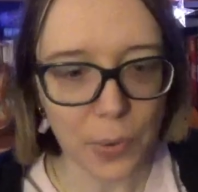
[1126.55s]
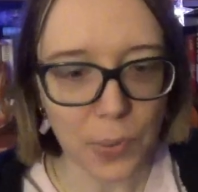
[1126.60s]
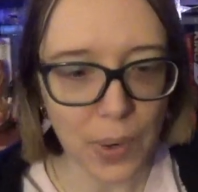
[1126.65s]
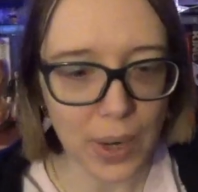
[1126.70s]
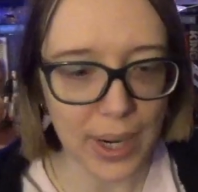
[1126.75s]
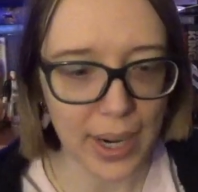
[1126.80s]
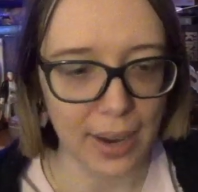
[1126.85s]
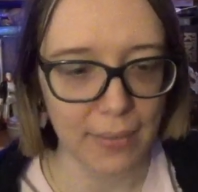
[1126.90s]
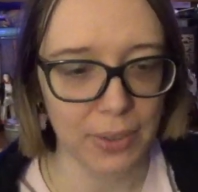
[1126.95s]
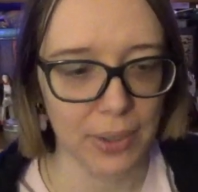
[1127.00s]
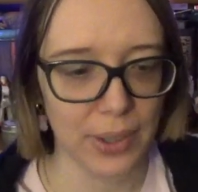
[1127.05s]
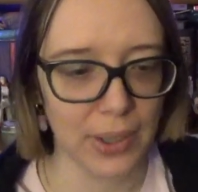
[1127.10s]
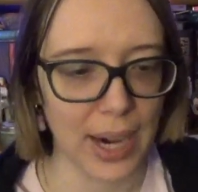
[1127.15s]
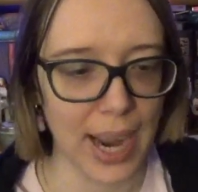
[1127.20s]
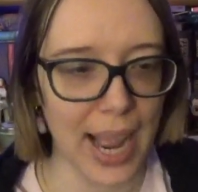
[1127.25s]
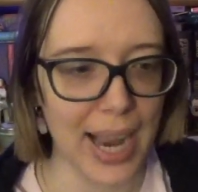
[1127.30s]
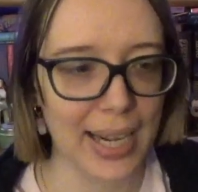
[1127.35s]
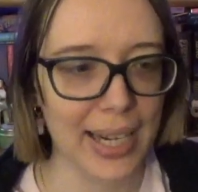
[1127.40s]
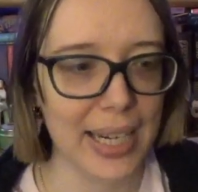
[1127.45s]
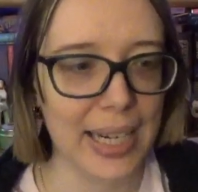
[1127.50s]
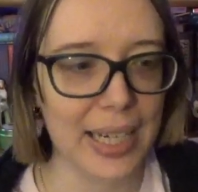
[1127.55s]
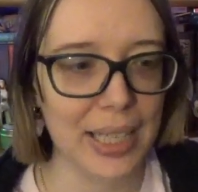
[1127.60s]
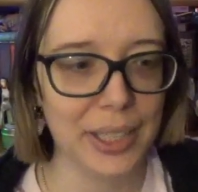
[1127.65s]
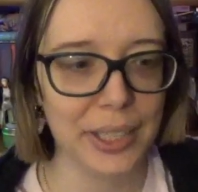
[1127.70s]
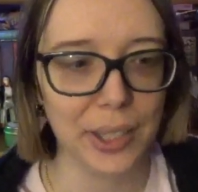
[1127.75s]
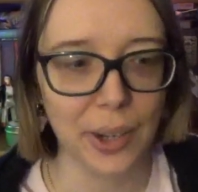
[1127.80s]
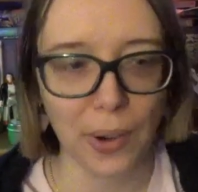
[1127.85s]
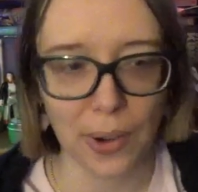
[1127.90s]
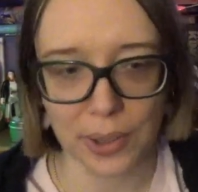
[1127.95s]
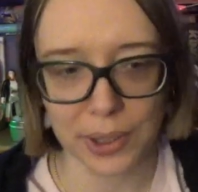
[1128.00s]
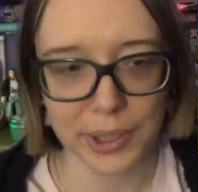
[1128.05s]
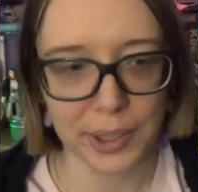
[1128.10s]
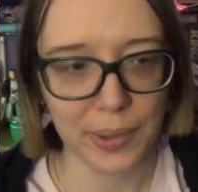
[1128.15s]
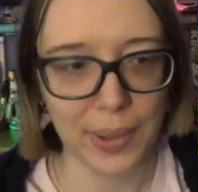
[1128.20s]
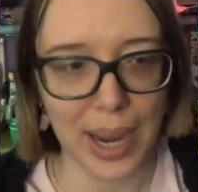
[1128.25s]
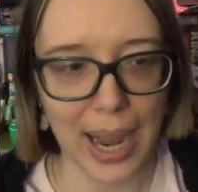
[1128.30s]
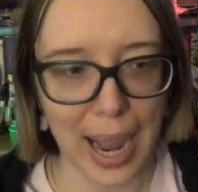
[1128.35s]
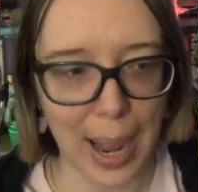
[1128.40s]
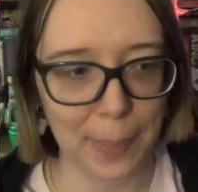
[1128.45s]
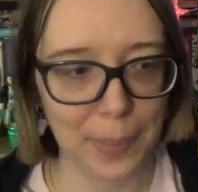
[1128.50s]
whatever and he's
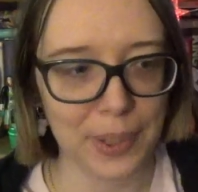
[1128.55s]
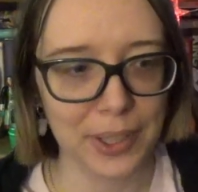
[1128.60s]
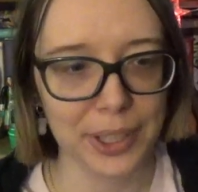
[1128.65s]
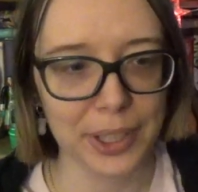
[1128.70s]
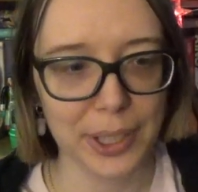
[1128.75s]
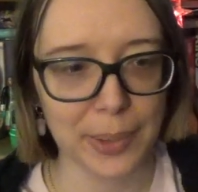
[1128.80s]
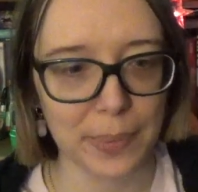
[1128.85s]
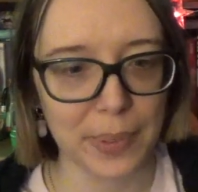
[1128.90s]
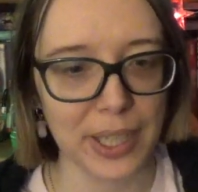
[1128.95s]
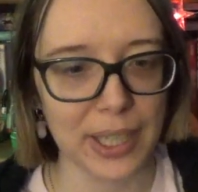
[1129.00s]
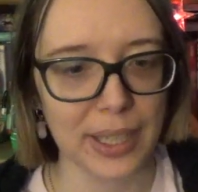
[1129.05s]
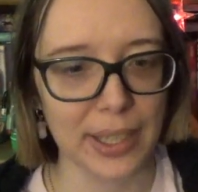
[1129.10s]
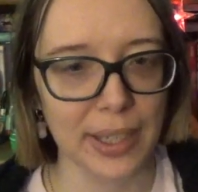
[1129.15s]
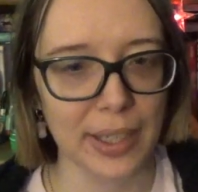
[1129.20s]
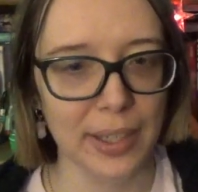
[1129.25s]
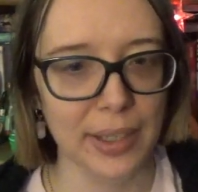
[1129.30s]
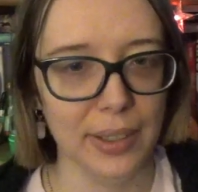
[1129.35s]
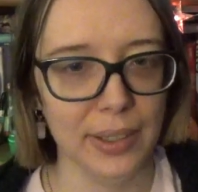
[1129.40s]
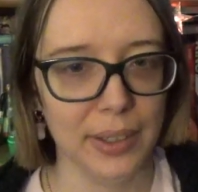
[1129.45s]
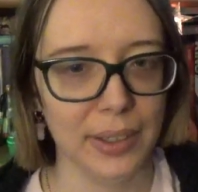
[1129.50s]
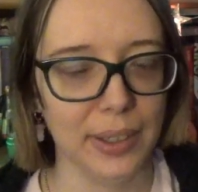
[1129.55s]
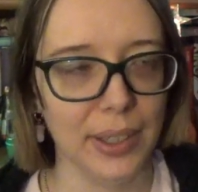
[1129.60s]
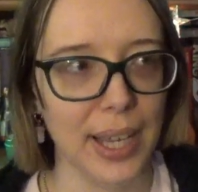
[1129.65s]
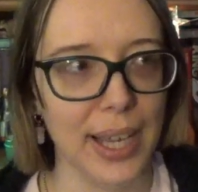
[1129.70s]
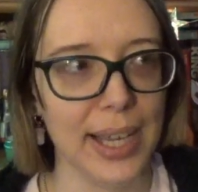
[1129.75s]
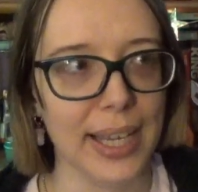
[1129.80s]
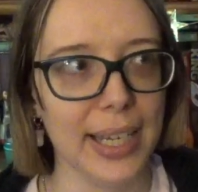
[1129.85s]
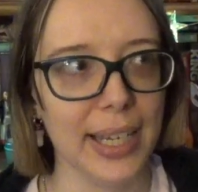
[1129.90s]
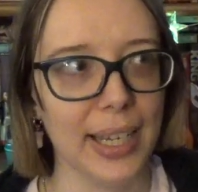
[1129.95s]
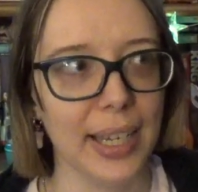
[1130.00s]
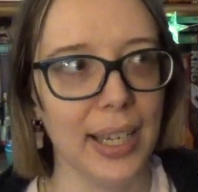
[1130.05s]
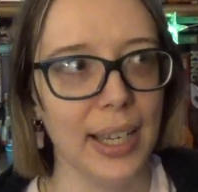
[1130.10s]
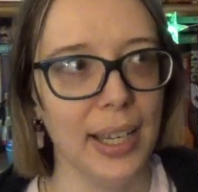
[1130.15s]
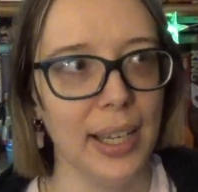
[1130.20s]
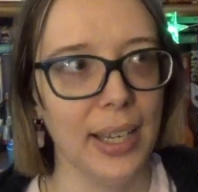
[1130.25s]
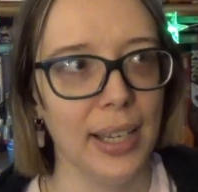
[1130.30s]
also happens to be like